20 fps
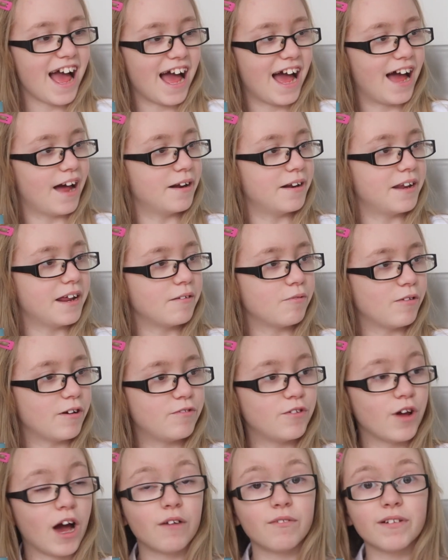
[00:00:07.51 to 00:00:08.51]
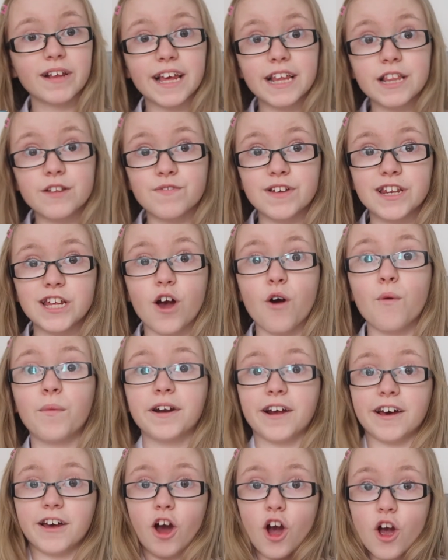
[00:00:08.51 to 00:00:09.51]
and if you haven't seen the video
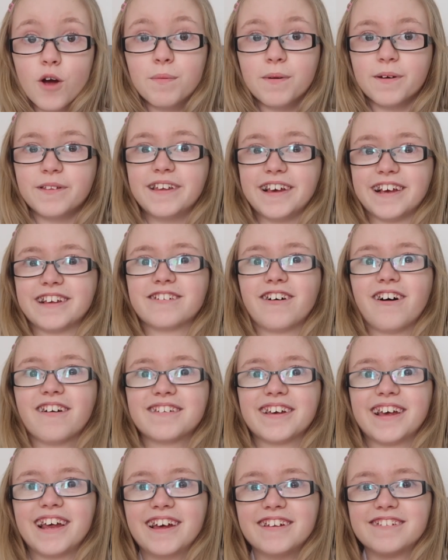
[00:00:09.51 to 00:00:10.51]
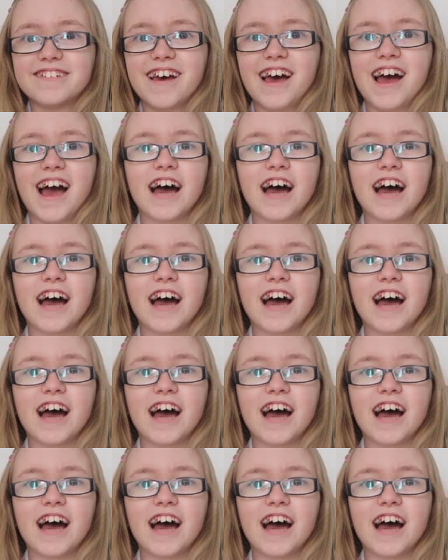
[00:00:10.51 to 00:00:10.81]
when I open this starter kit